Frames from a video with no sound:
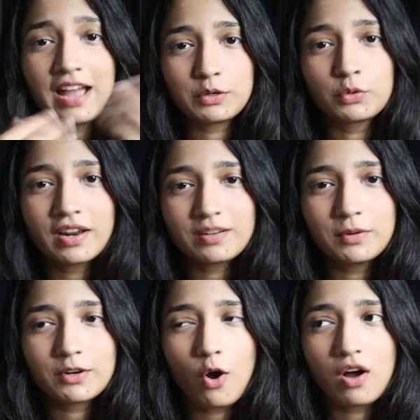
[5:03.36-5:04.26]
And don't get
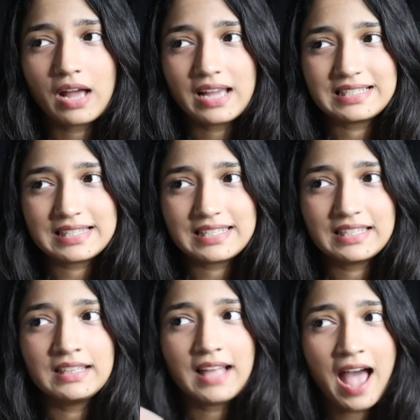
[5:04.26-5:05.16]
me wrong, I
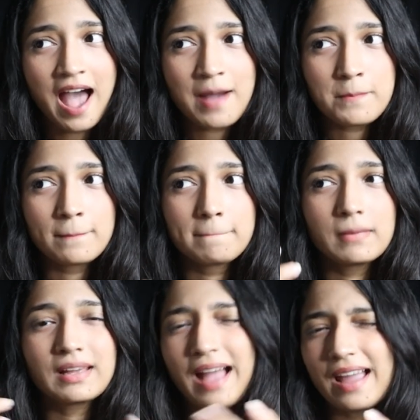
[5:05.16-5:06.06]
still am
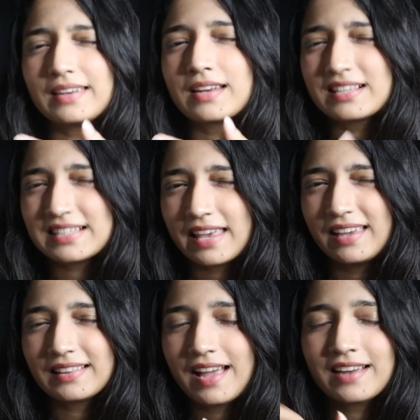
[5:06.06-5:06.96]
kinder
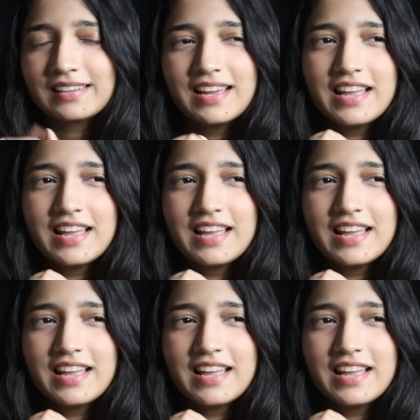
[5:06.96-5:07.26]
saying that,